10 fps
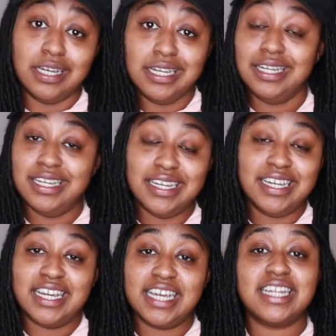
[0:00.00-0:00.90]

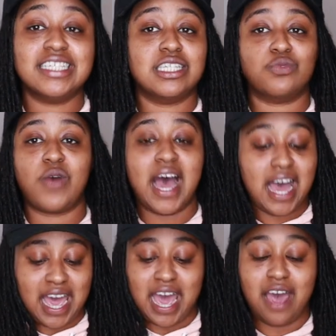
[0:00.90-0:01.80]
and this is what
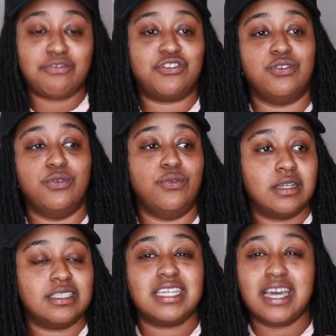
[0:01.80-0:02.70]
I have to
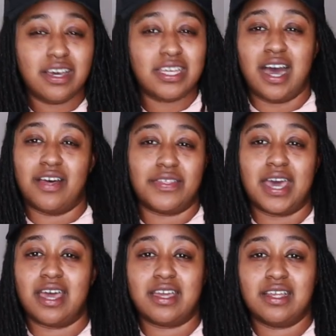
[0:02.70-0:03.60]
tell y'all
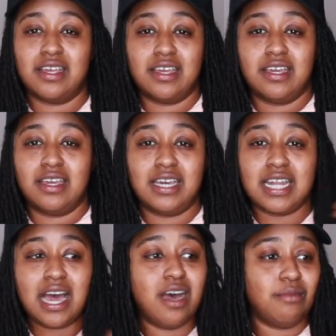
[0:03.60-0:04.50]
that.
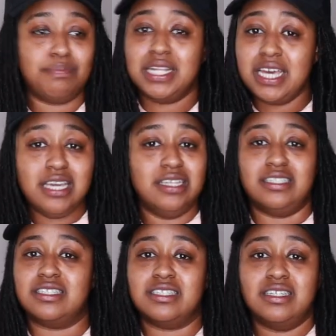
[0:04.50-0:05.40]
And I
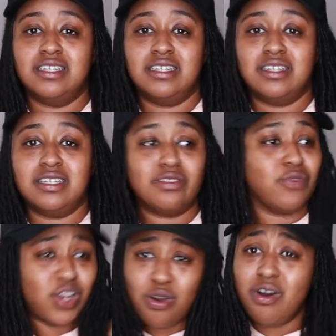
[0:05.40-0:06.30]
please
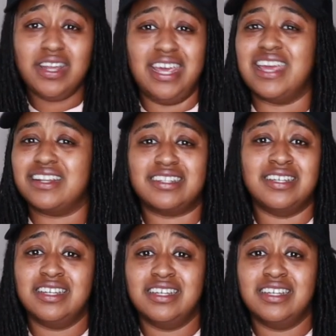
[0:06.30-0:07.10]
record it.